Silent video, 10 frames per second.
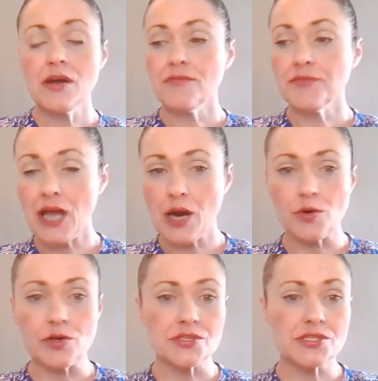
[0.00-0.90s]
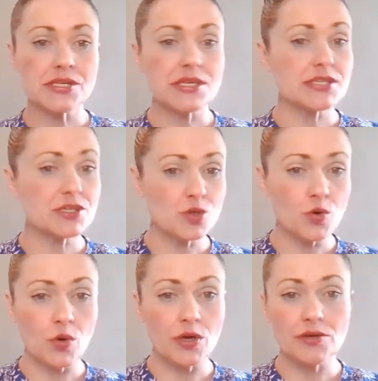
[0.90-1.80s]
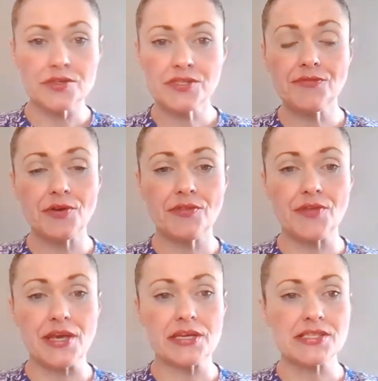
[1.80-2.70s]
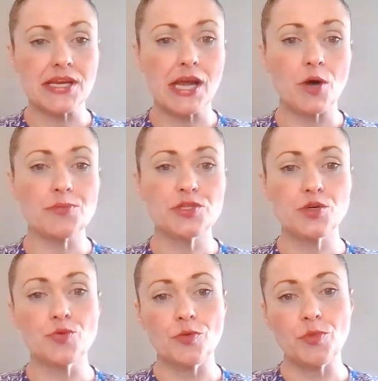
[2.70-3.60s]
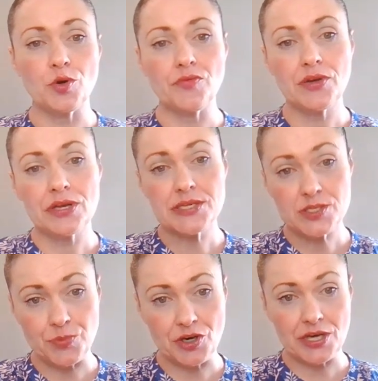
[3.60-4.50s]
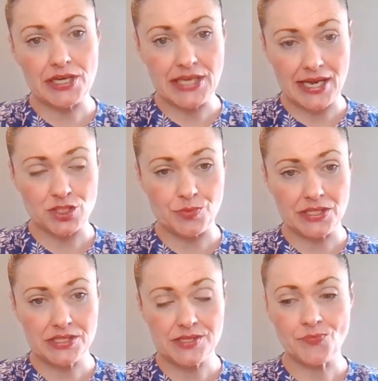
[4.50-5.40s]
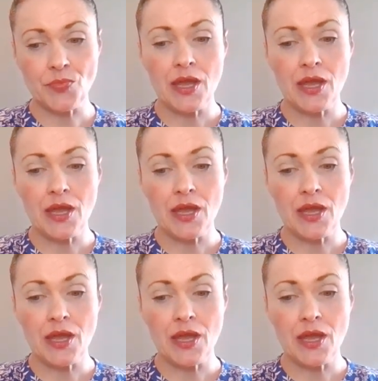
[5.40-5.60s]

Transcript: flowers, essential oils, different things that help to remove spirit attachments.